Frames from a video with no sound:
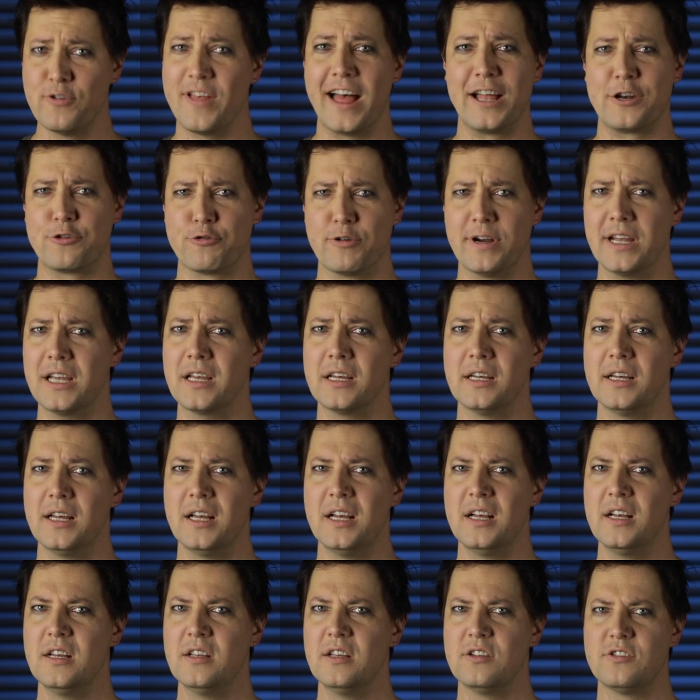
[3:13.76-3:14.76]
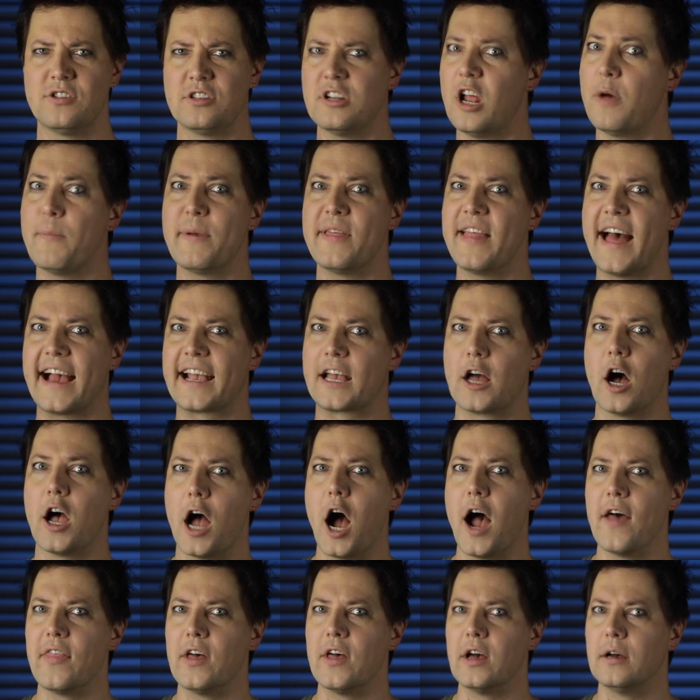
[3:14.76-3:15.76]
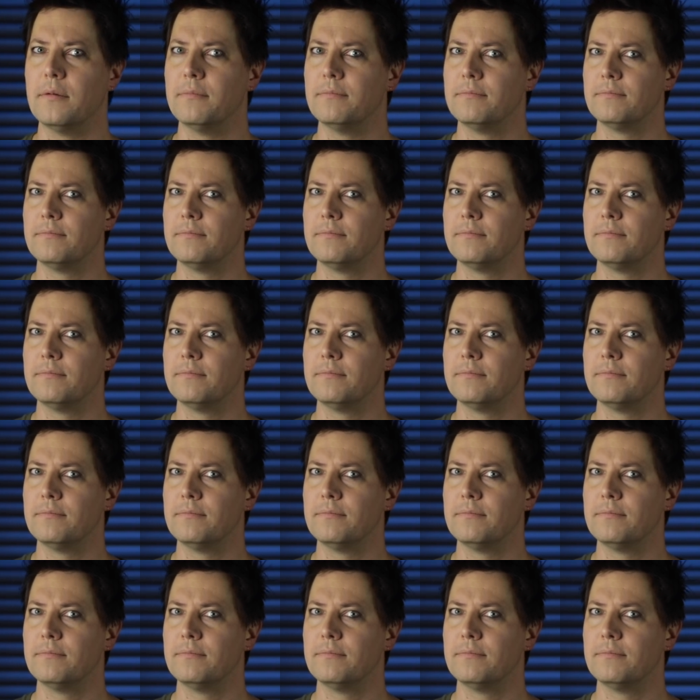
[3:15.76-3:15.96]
that trick, so don't be that guy either.